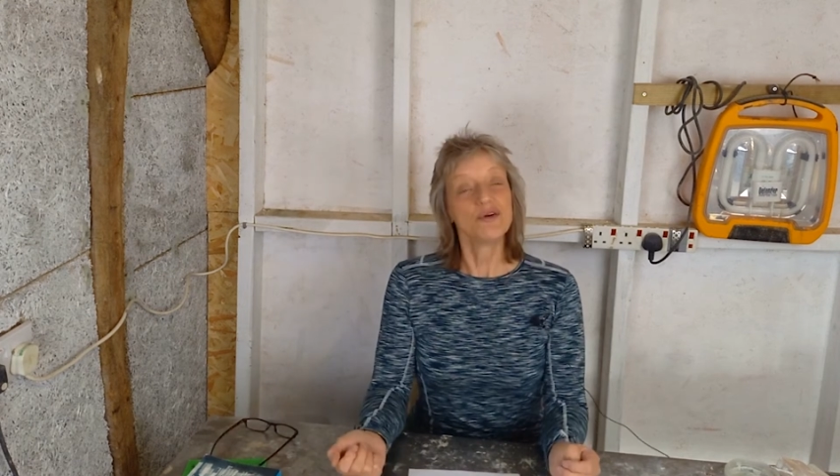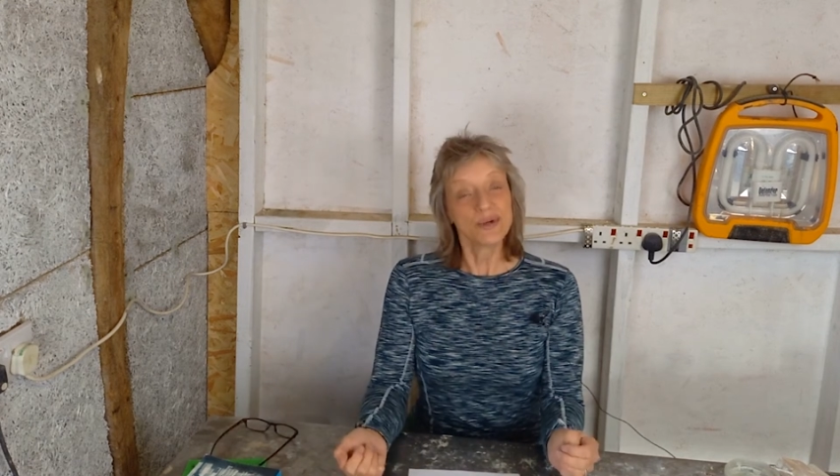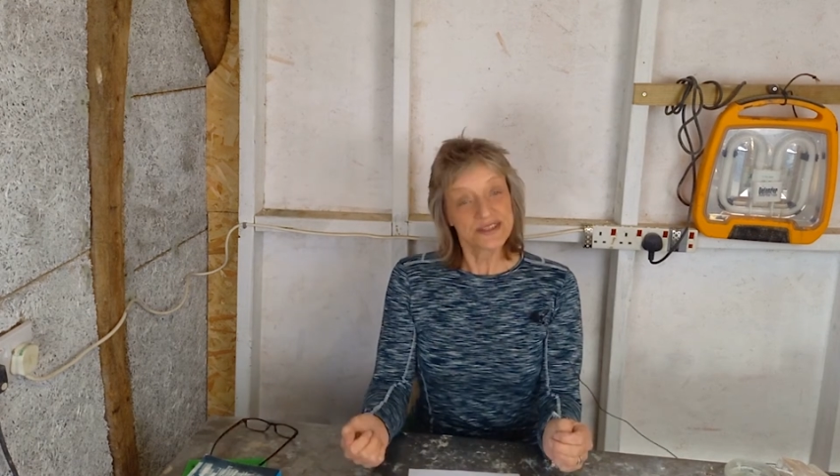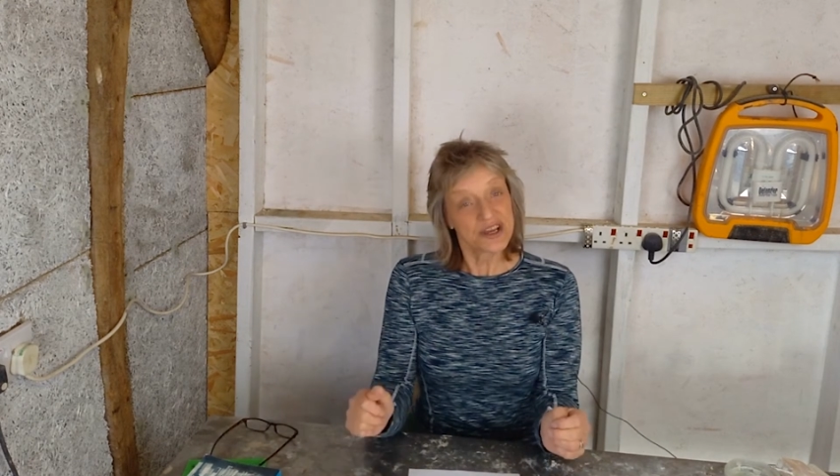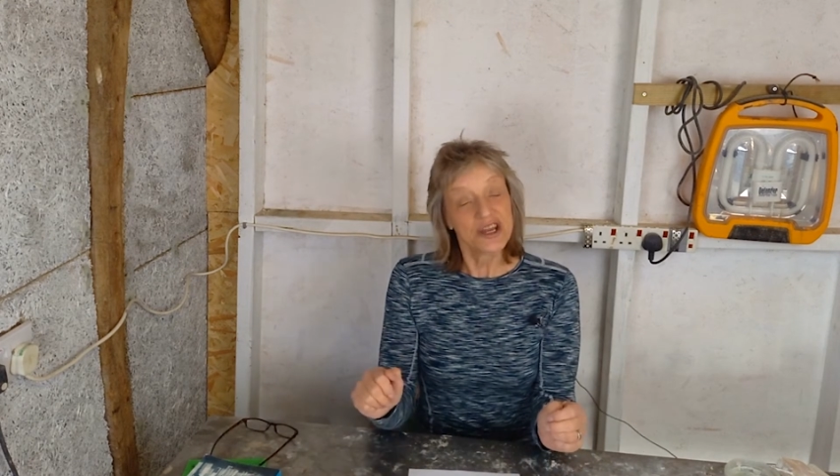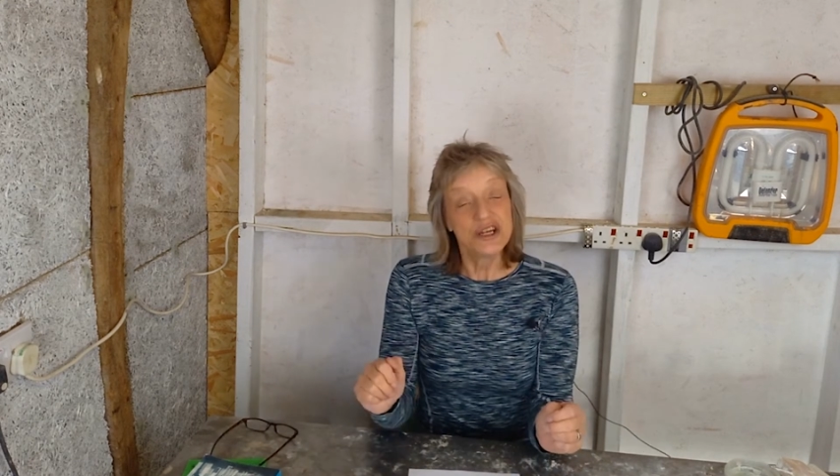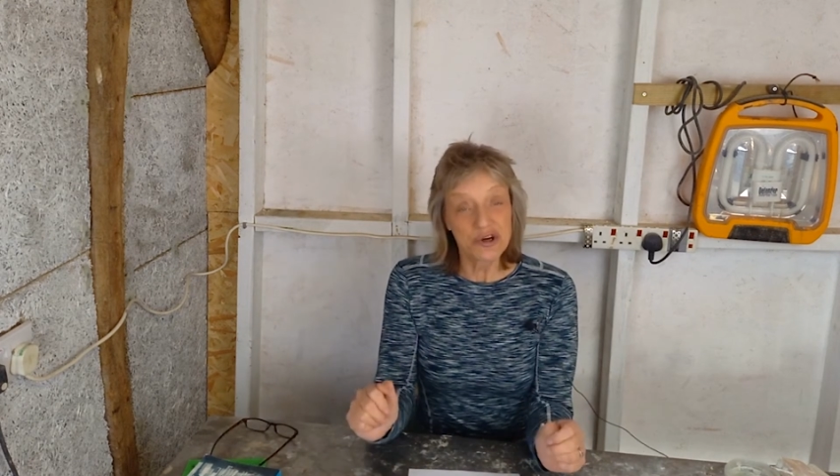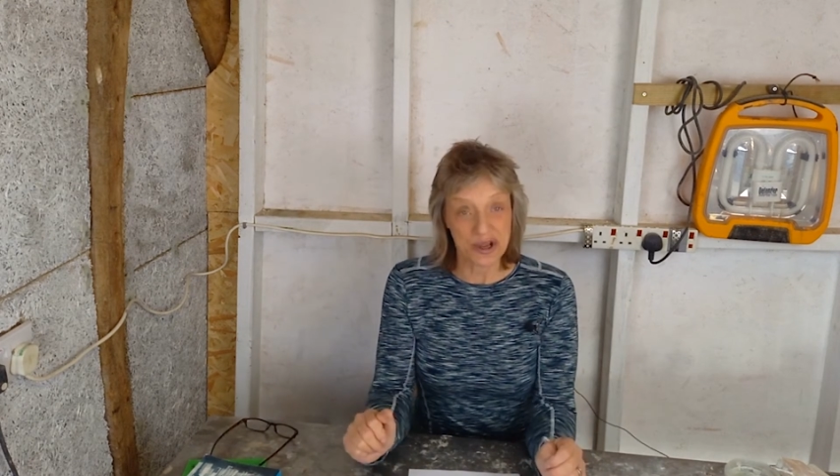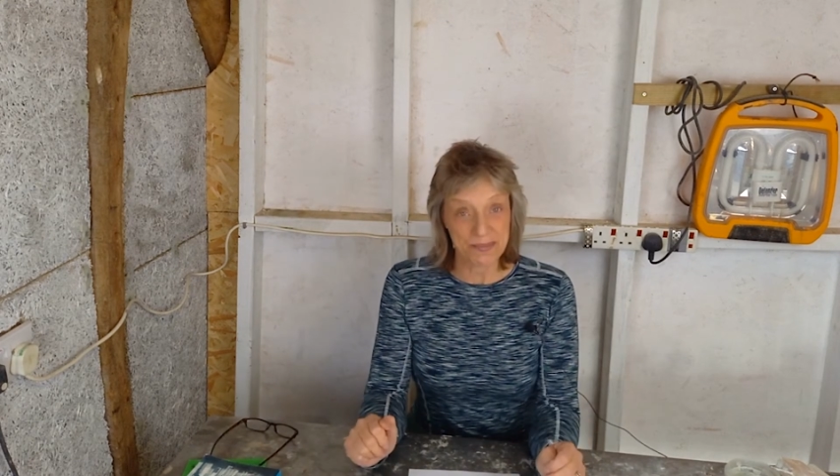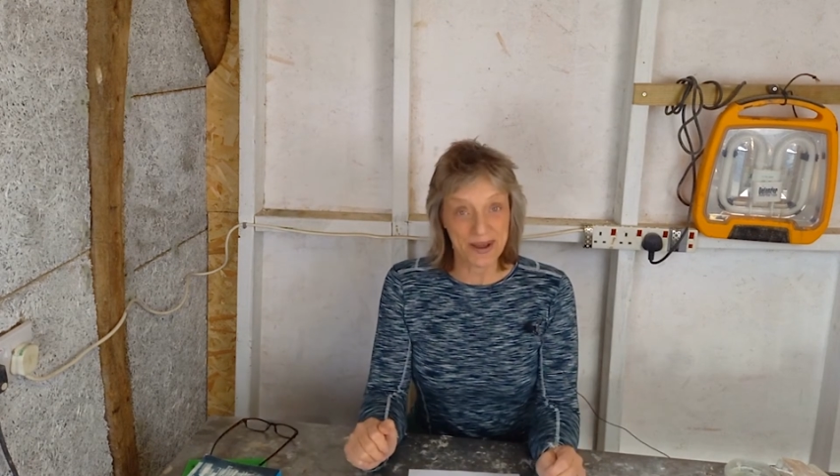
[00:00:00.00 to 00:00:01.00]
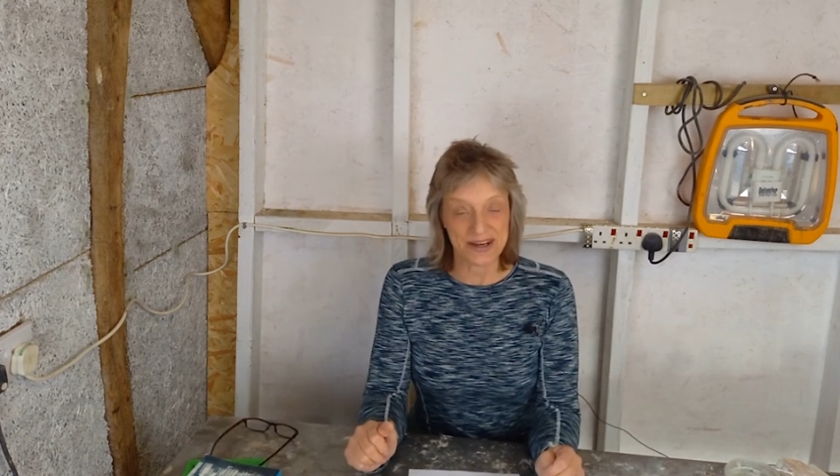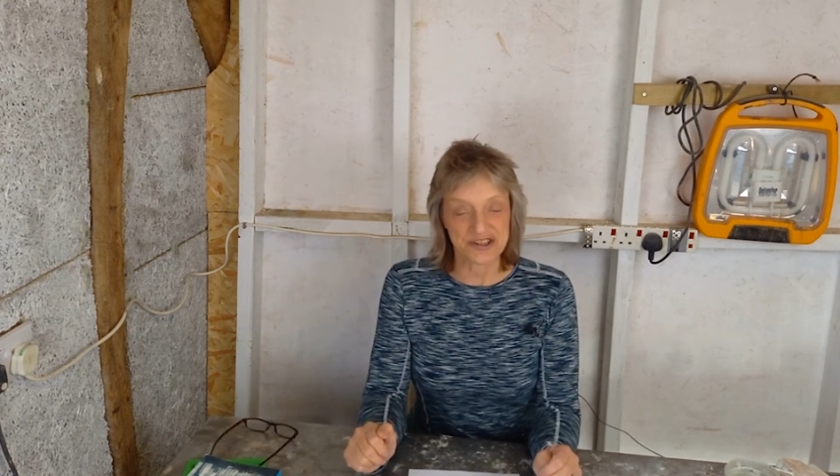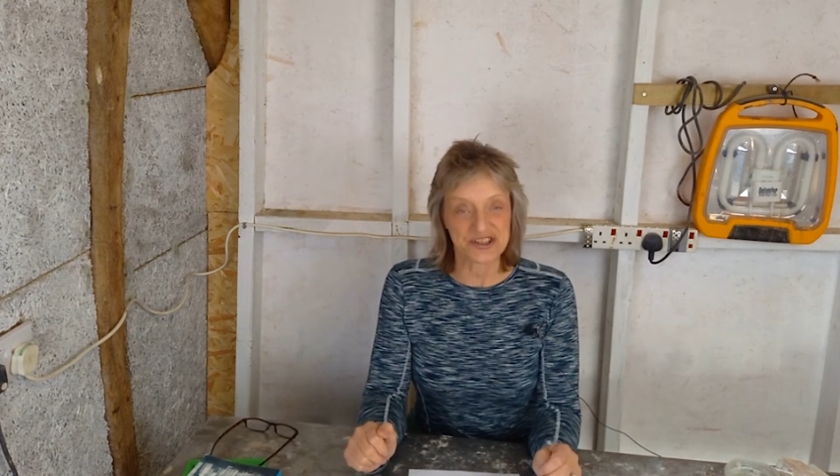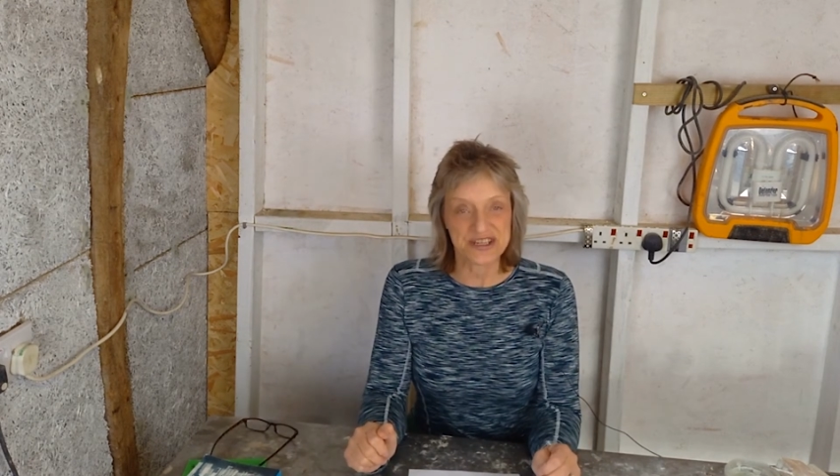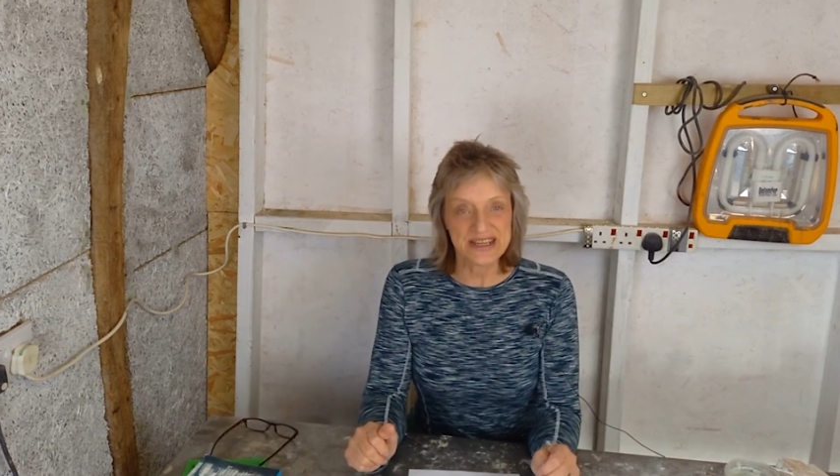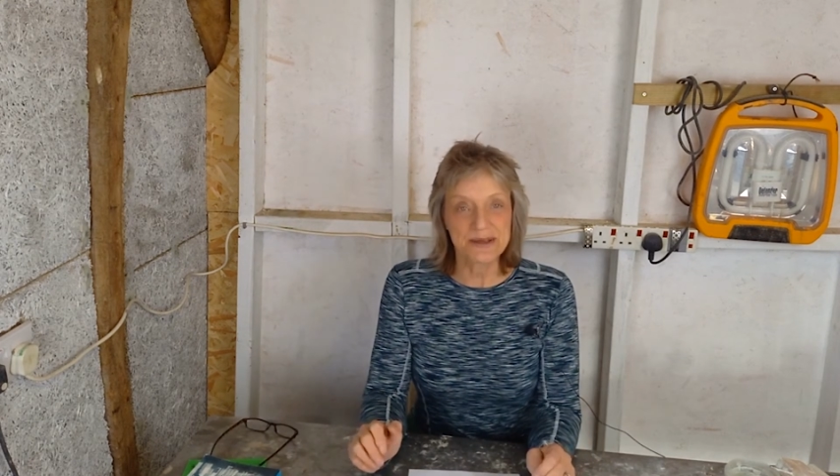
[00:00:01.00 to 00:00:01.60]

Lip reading: you want to go and look at pargeting,